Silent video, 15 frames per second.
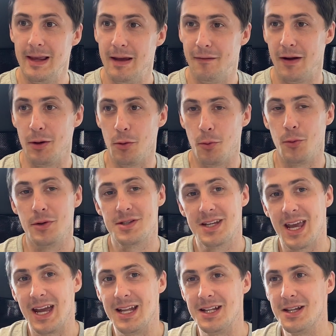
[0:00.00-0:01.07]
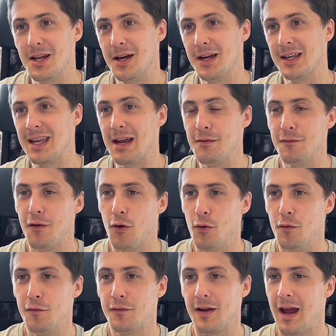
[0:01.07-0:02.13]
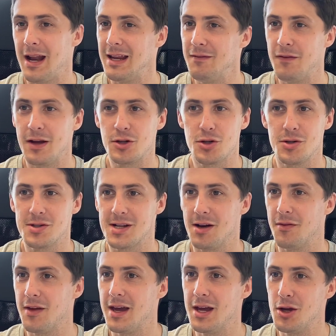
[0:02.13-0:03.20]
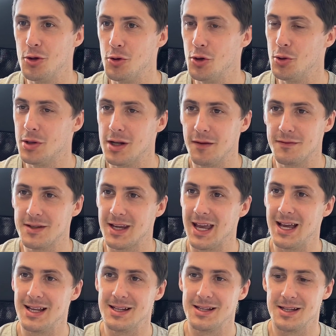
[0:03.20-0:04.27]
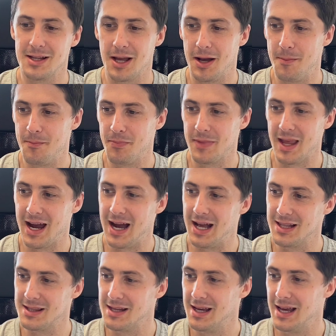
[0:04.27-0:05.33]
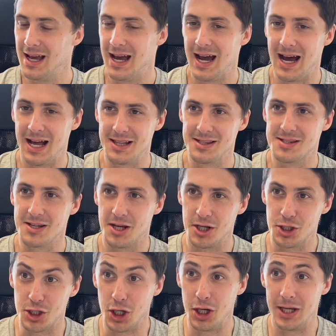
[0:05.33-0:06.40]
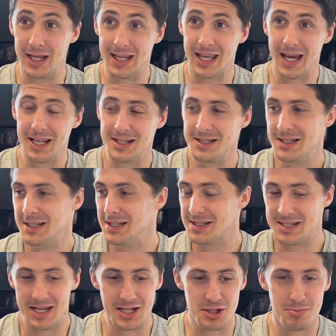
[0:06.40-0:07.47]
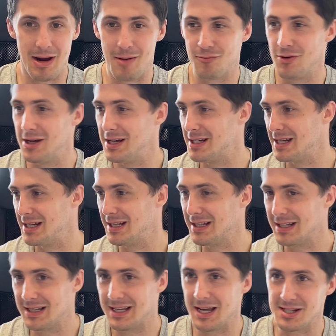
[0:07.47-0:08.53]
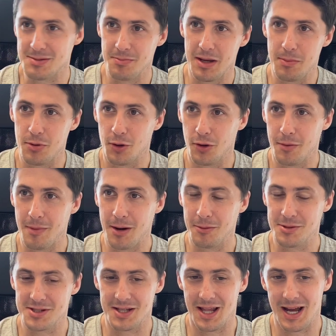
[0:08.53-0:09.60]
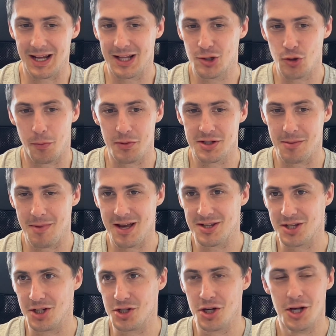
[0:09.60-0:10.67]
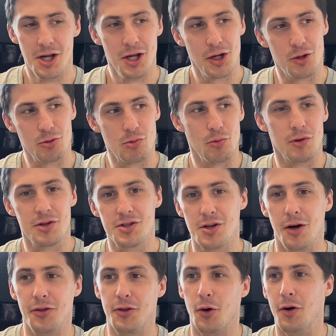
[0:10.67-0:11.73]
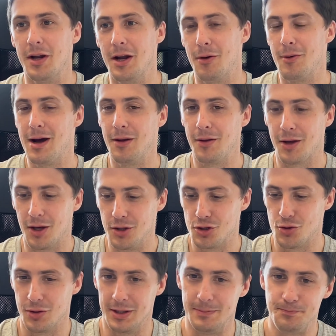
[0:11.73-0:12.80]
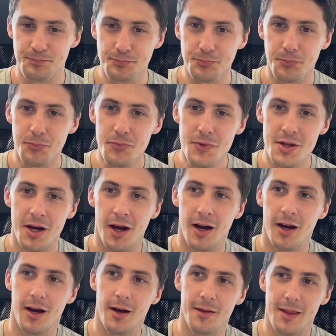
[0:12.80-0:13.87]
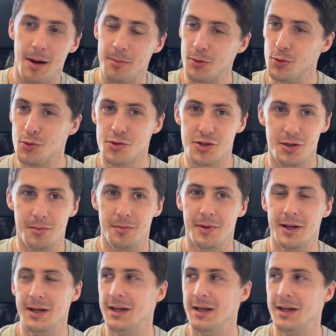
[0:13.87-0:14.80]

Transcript: if anyone wants to get involved, any veterans out there who'd love to get their hands dirty again, teach map reading, get some people on the mountains and that, drop us a message, because we want to start dotting it around the country. That'd be awesome.